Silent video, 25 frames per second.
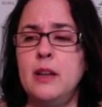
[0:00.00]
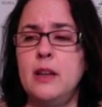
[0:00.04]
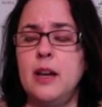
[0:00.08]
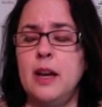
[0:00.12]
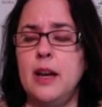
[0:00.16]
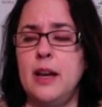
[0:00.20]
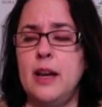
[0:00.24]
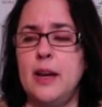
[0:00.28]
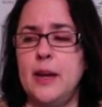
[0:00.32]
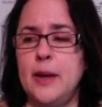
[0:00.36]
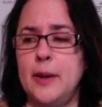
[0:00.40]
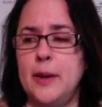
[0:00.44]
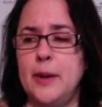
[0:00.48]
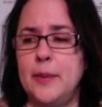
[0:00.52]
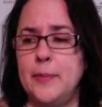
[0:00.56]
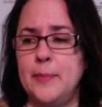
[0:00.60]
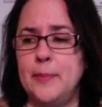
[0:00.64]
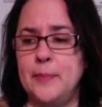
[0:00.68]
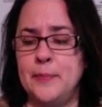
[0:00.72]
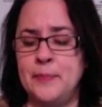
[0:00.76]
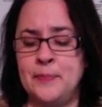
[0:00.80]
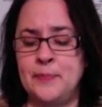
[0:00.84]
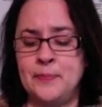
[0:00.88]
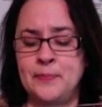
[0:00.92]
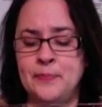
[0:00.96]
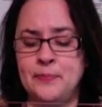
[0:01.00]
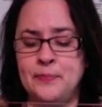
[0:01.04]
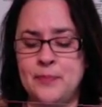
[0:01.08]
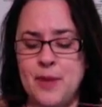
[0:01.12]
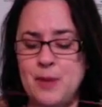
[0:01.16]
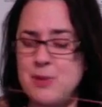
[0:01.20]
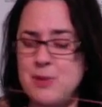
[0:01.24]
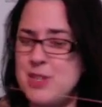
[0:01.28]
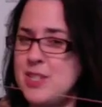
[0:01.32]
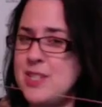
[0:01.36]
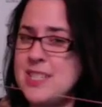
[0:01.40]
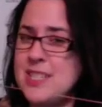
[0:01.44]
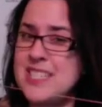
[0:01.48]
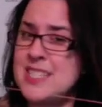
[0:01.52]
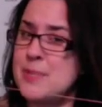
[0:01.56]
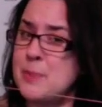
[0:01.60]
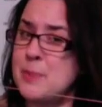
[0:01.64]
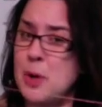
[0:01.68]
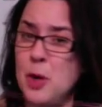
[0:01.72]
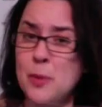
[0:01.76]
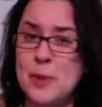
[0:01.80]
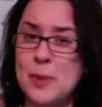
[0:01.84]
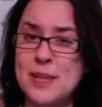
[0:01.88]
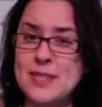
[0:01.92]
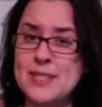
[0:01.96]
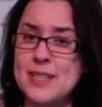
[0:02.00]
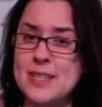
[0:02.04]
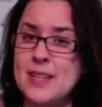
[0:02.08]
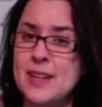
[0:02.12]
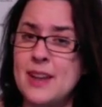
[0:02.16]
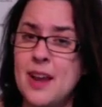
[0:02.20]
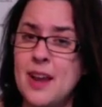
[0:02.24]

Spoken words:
I'm just experimenting.